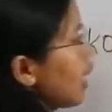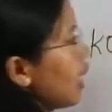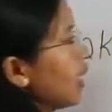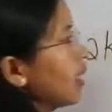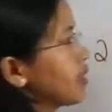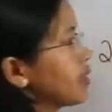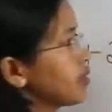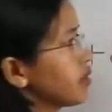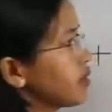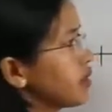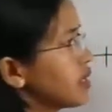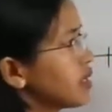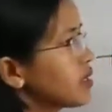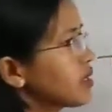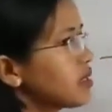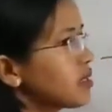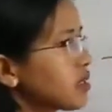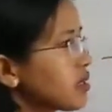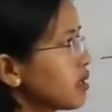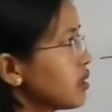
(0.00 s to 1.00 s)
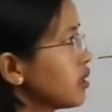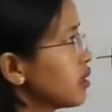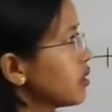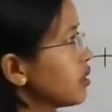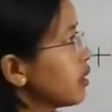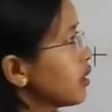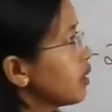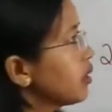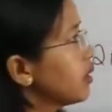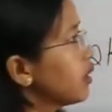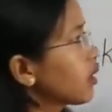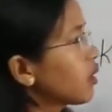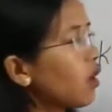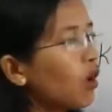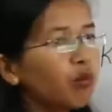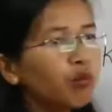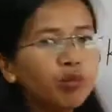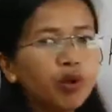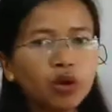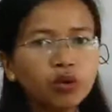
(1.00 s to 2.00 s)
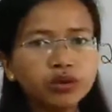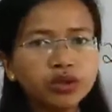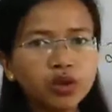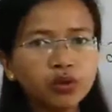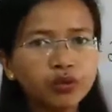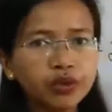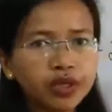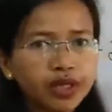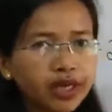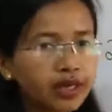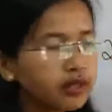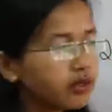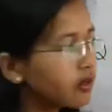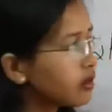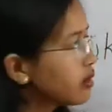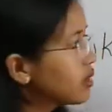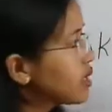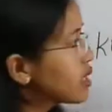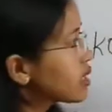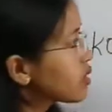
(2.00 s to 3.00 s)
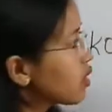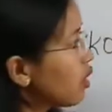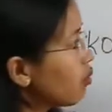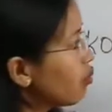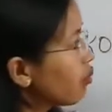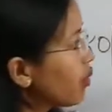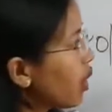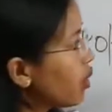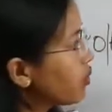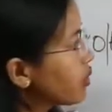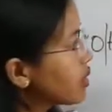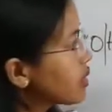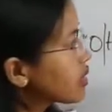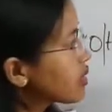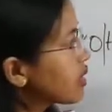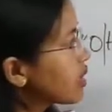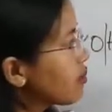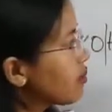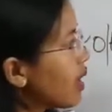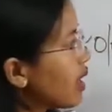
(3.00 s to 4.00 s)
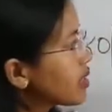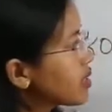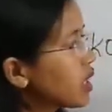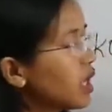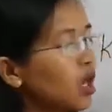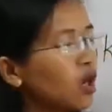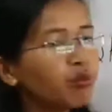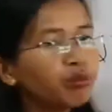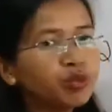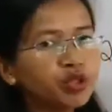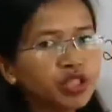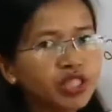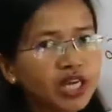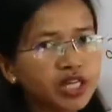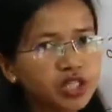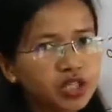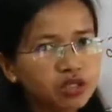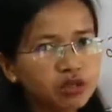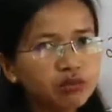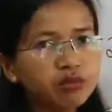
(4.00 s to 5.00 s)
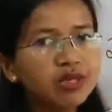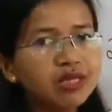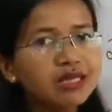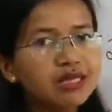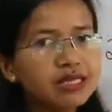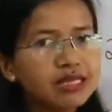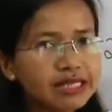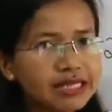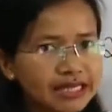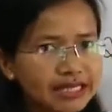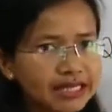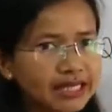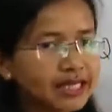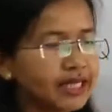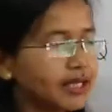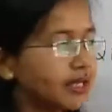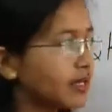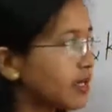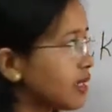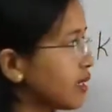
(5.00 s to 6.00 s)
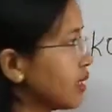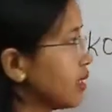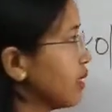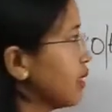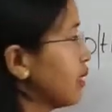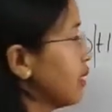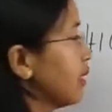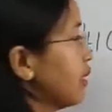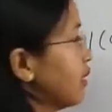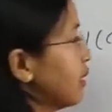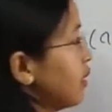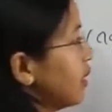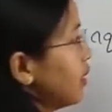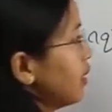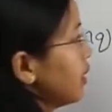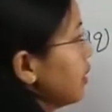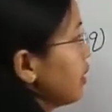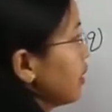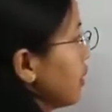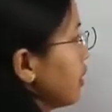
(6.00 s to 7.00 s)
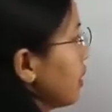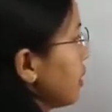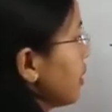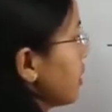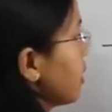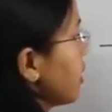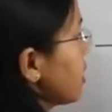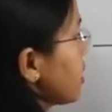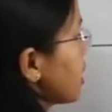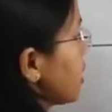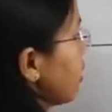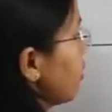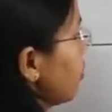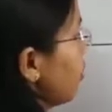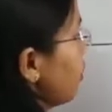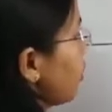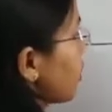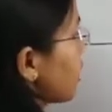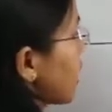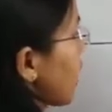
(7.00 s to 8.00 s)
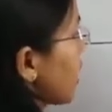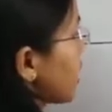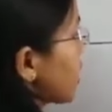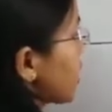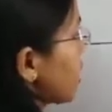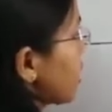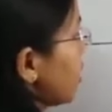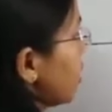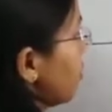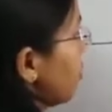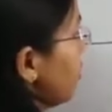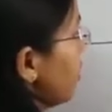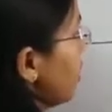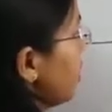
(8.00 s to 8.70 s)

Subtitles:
So this is the compound that we get. This compound is named as potassium silicate. This potassium